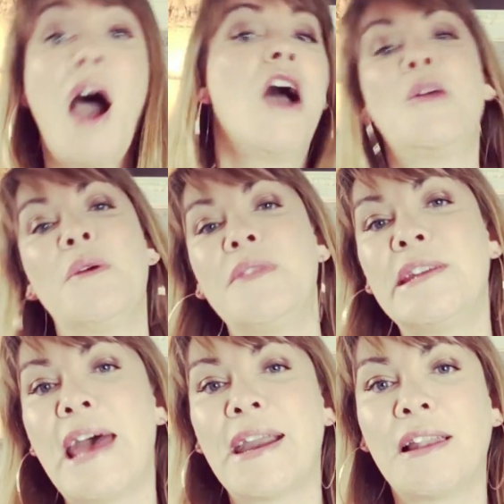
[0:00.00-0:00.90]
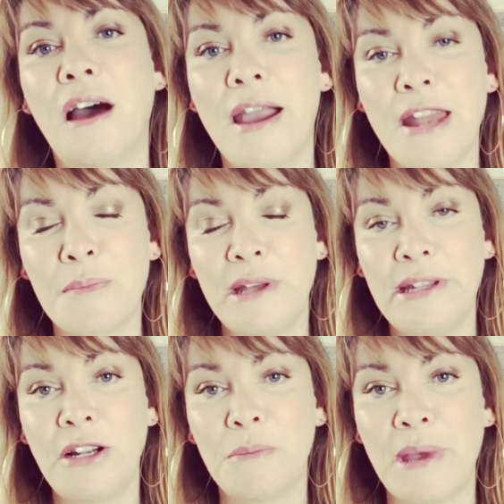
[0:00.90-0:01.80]
open the neckline up a
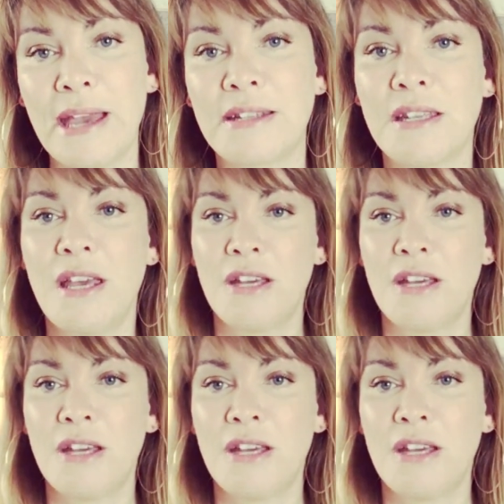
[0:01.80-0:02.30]
little bit